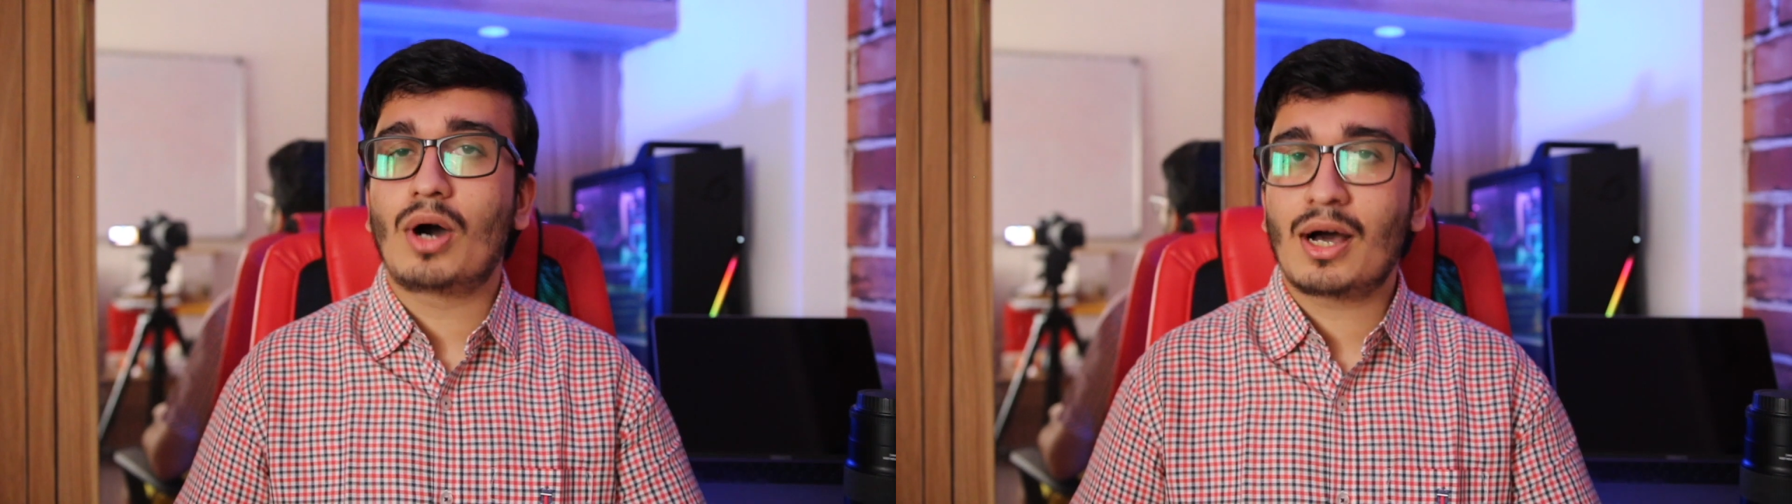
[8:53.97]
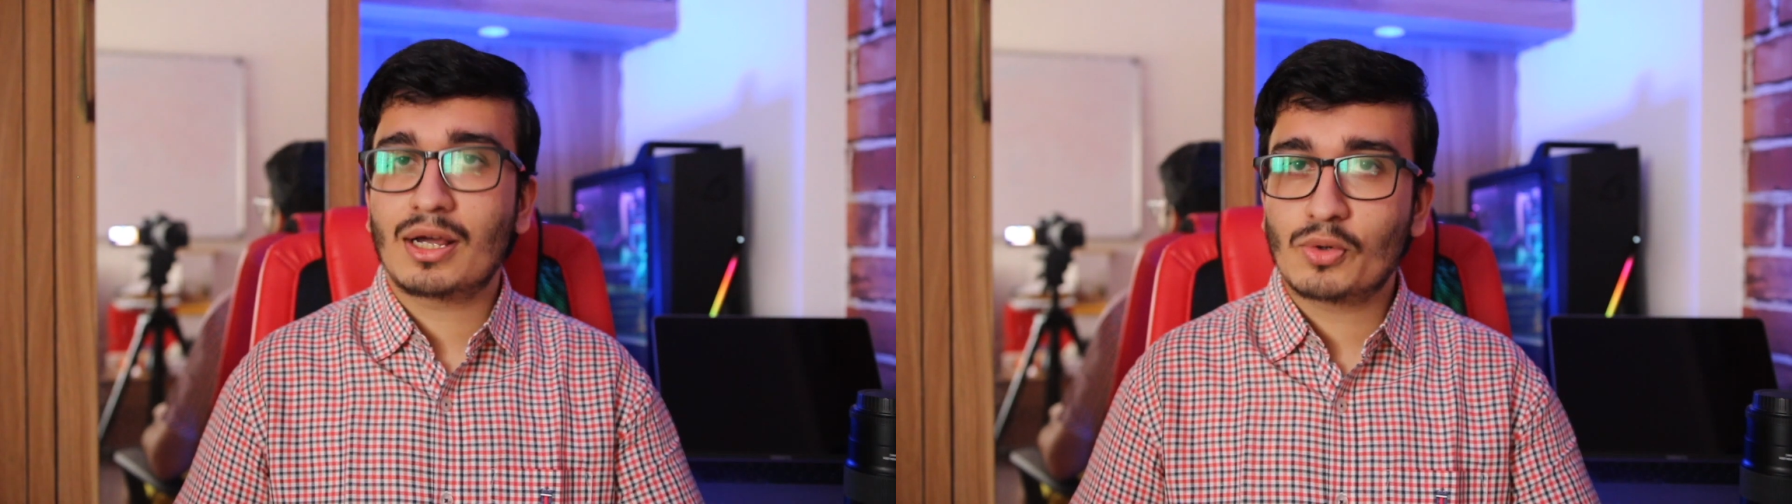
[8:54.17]

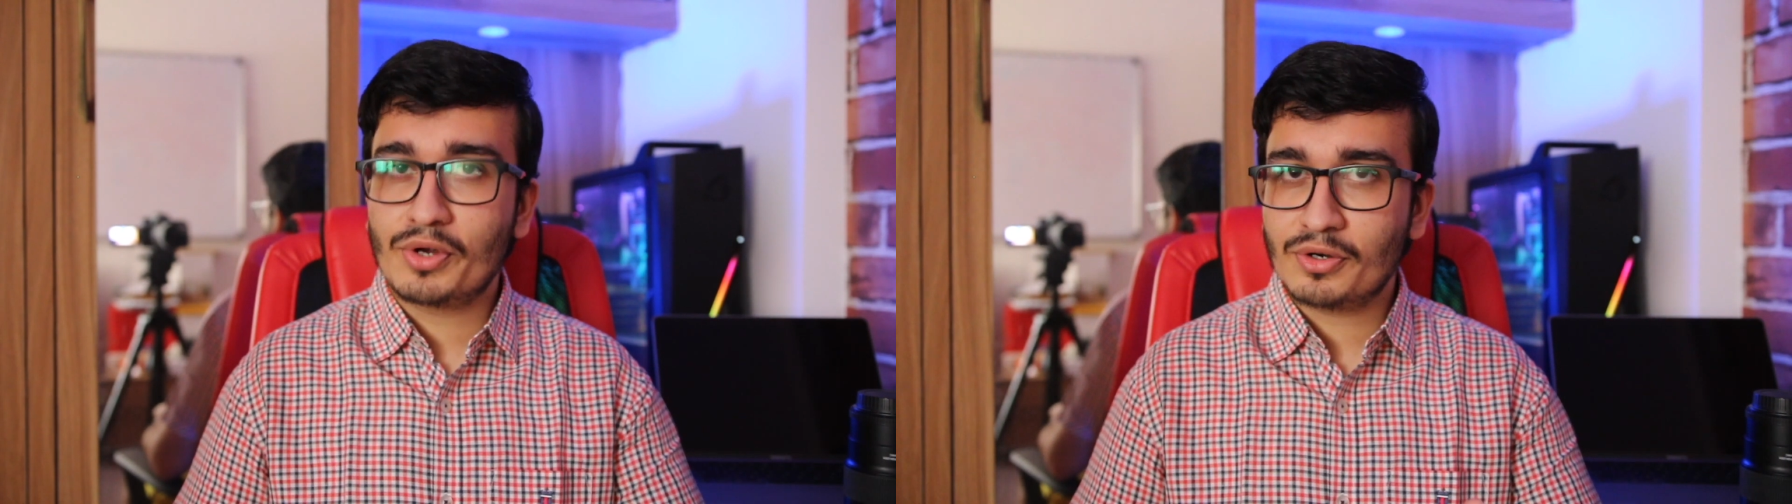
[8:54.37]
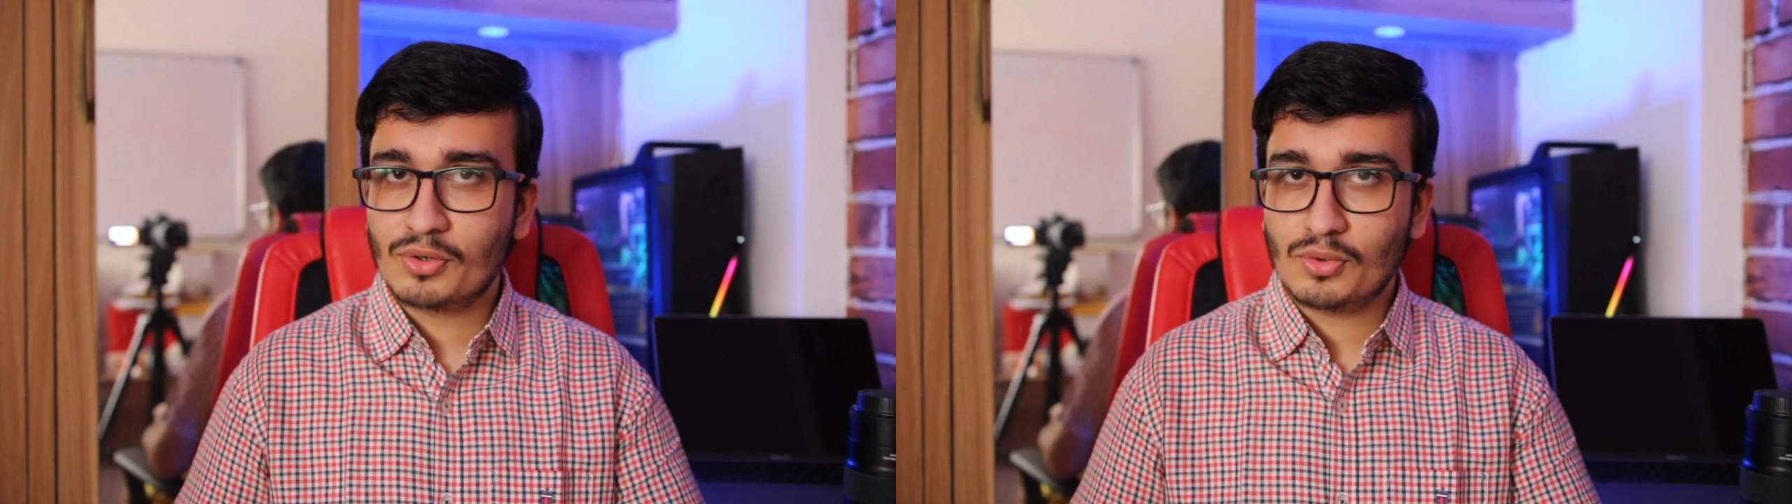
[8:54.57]
are
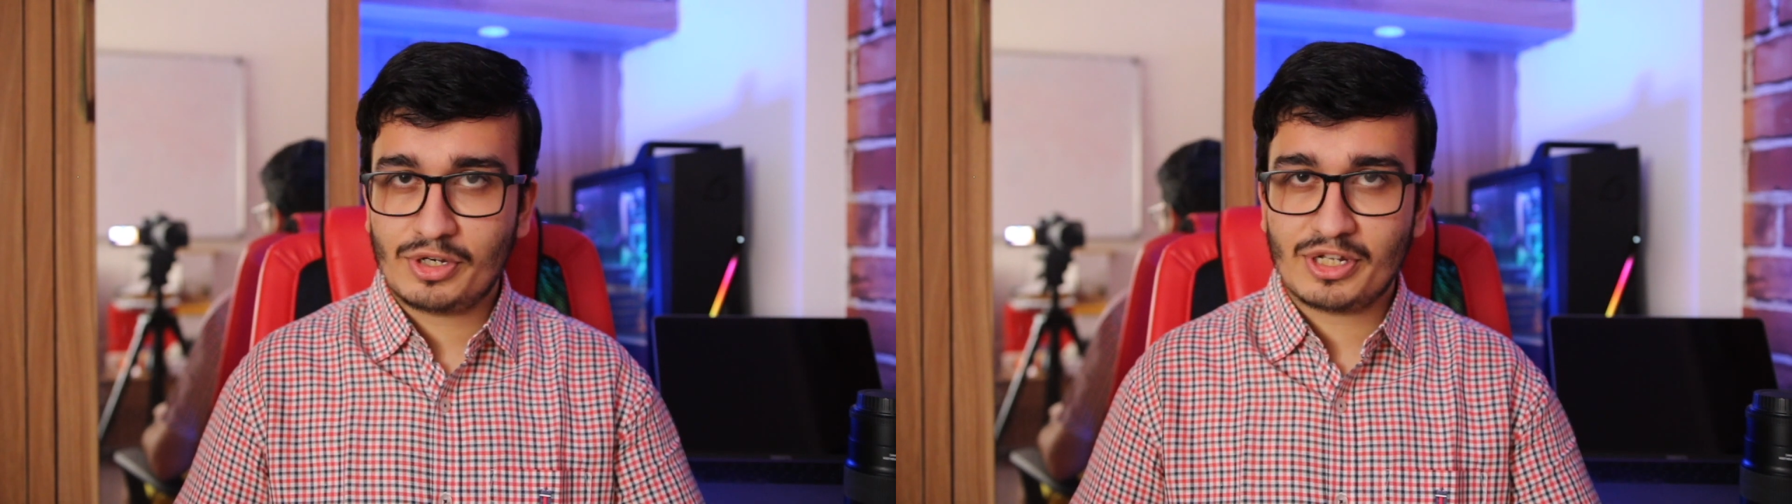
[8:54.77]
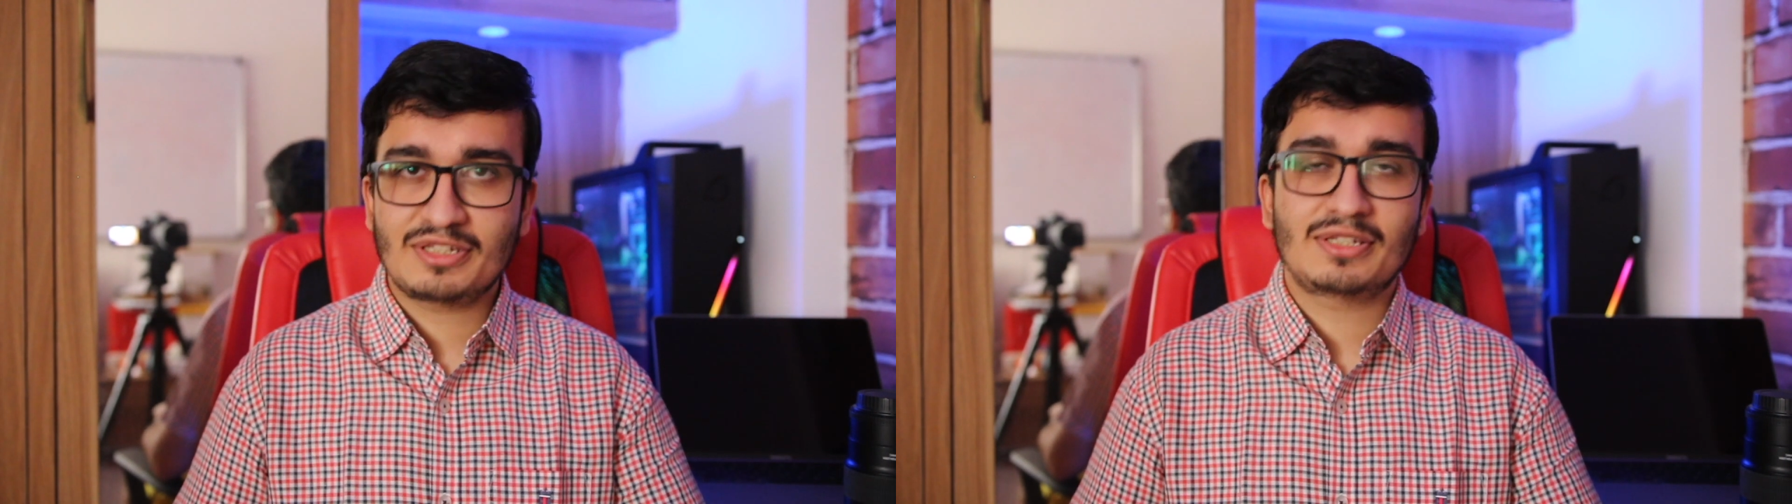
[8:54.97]
going to
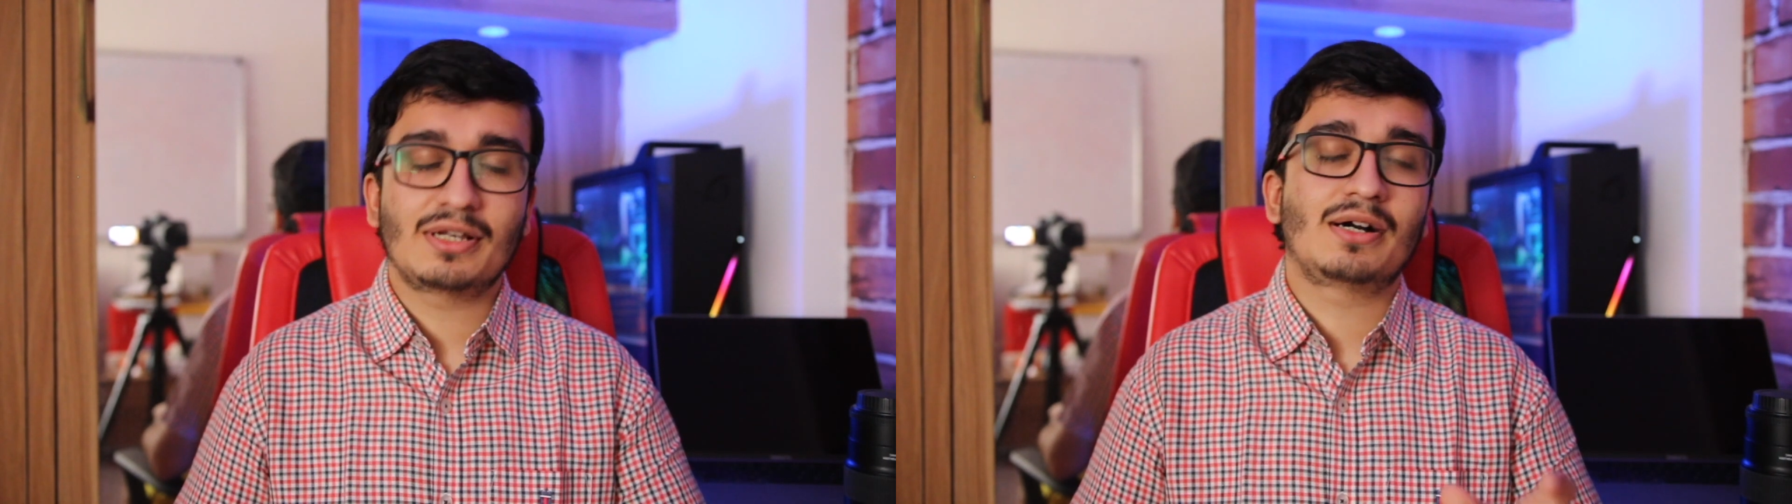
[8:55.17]
notice